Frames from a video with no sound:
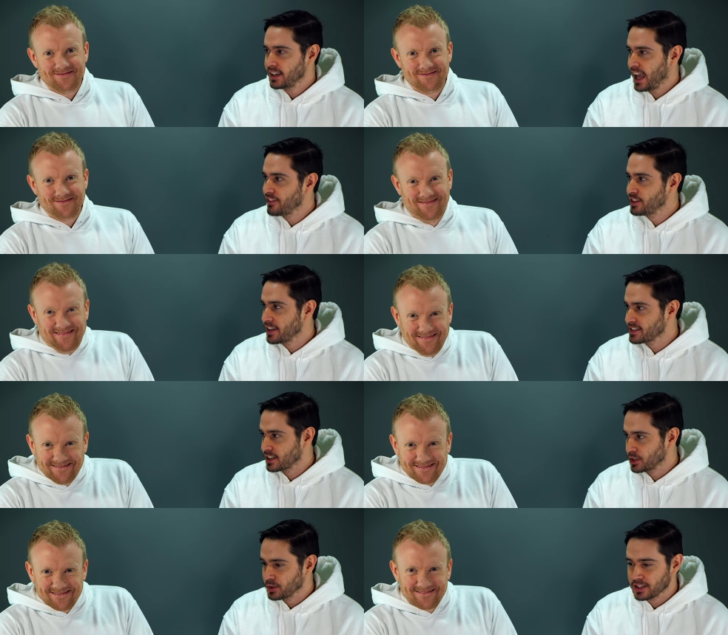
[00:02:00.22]
Speaker 1: everything's
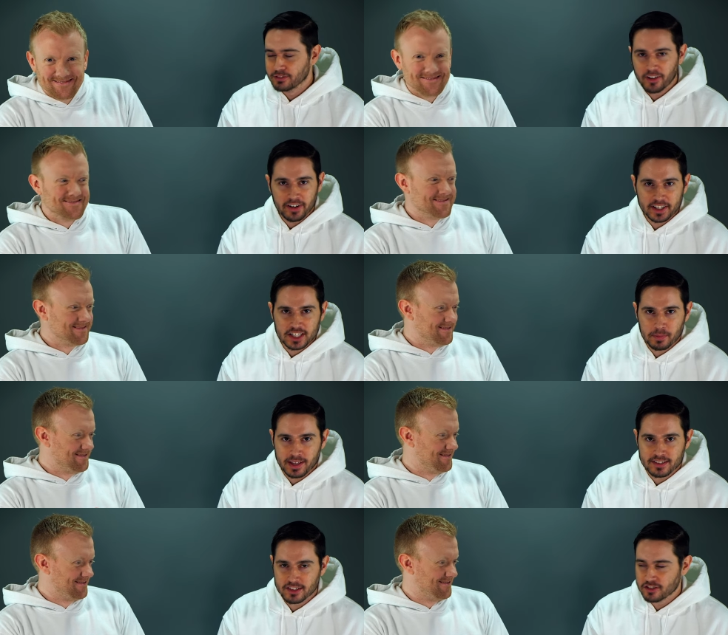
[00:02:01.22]
included, very
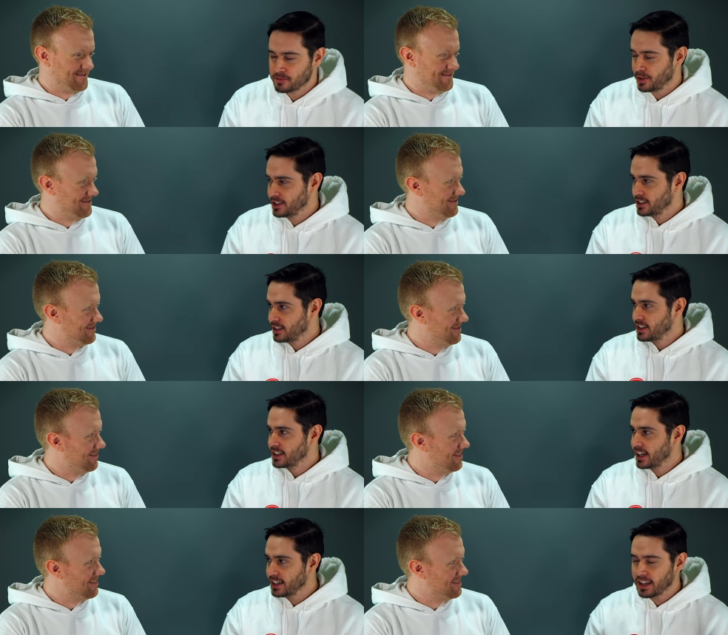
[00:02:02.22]
expensive, but
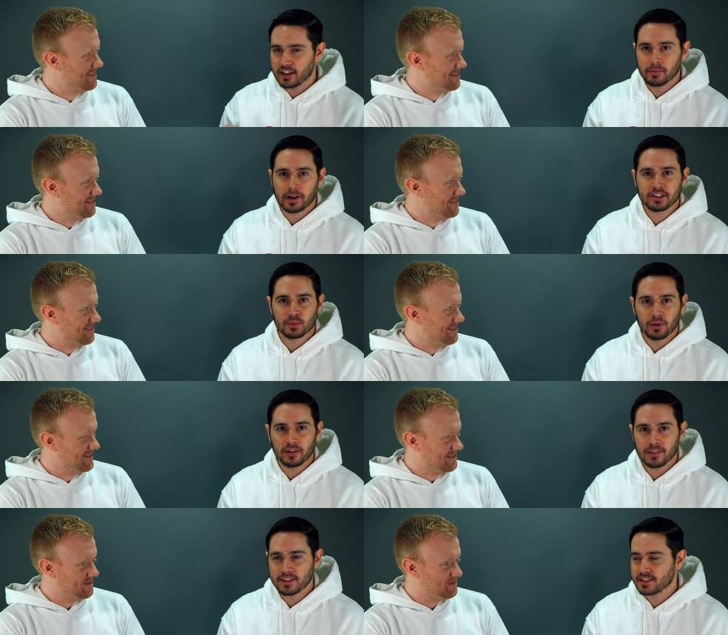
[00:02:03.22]
you kind of get your money's
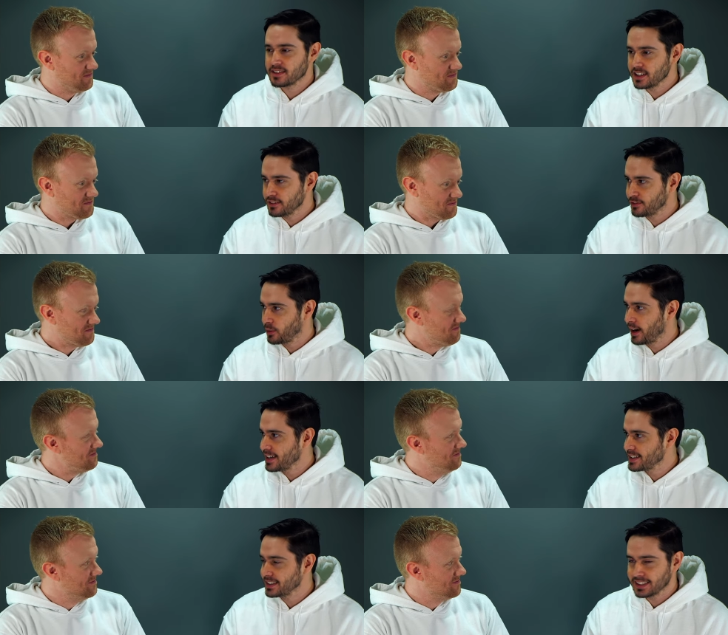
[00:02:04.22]
worth. And this is the
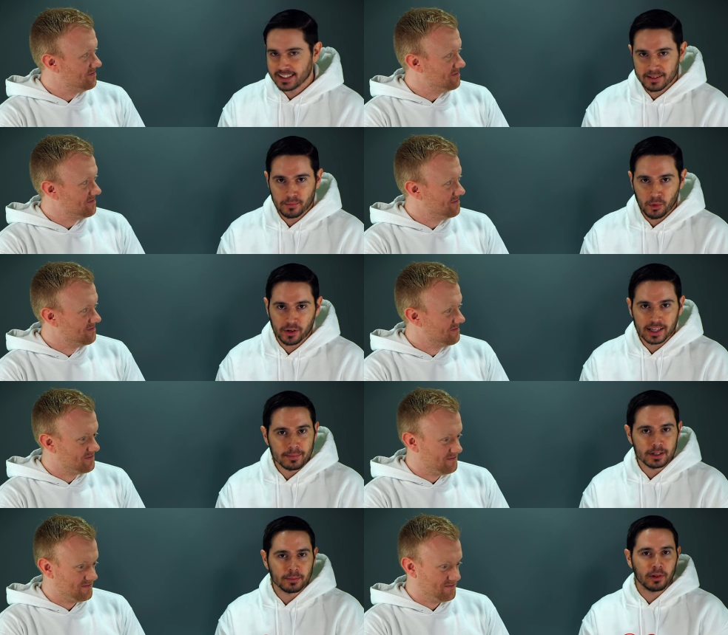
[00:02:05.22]
Verizon Get More
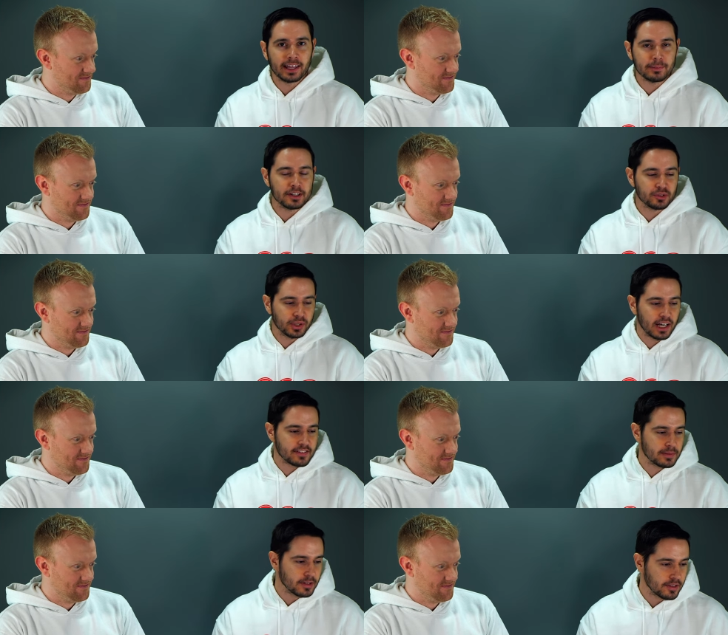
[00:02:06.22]
Unlimited plan. Let me just read
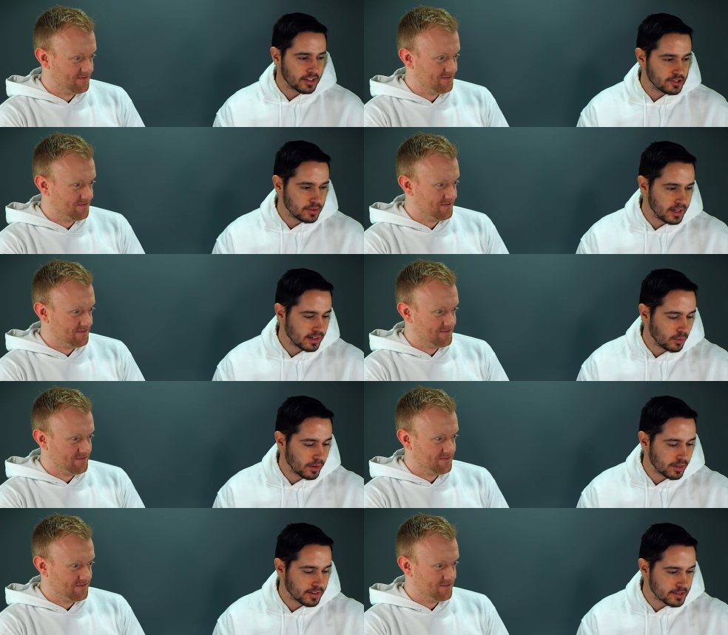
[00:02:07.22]
off some of the things you get
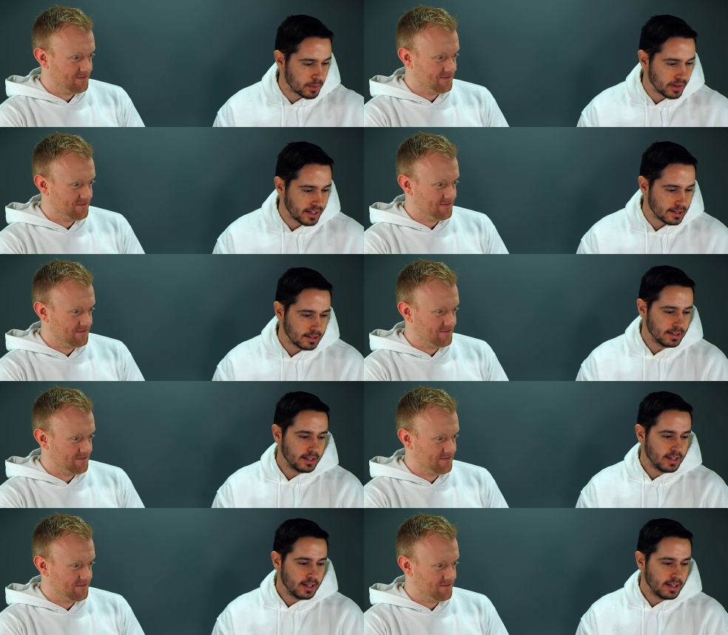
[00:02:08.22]
with this plan.